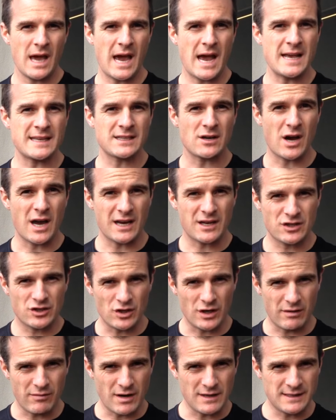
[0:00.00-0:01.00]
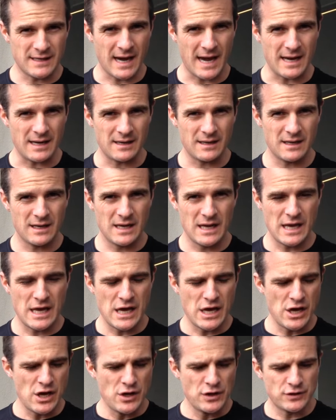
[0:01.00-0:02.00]
as I externally rotate.
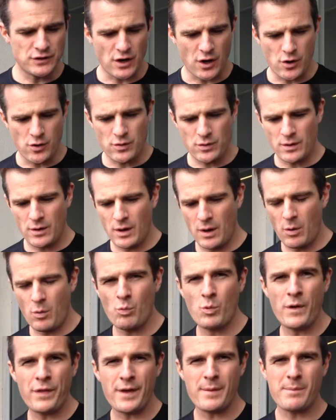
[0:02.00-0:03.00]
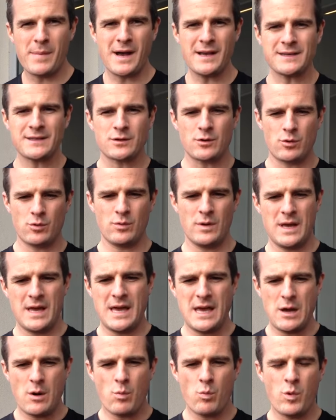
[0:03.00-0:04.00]
So with the muscle,
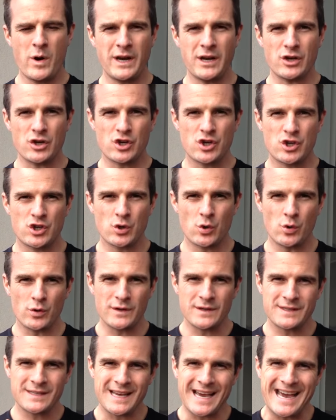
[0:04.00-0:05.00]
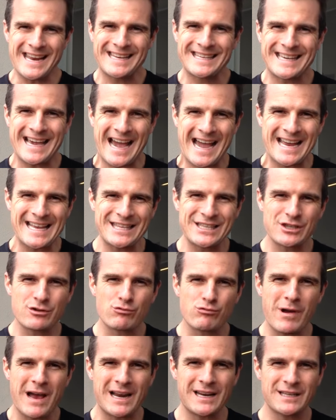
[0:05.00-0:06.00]
when it shortens, it gains
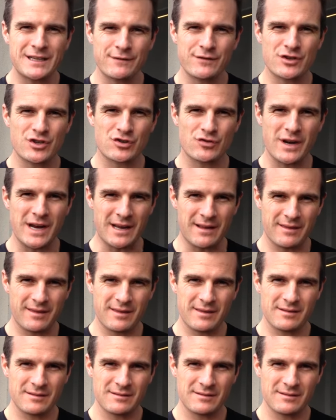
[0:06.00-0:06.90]
relative strength.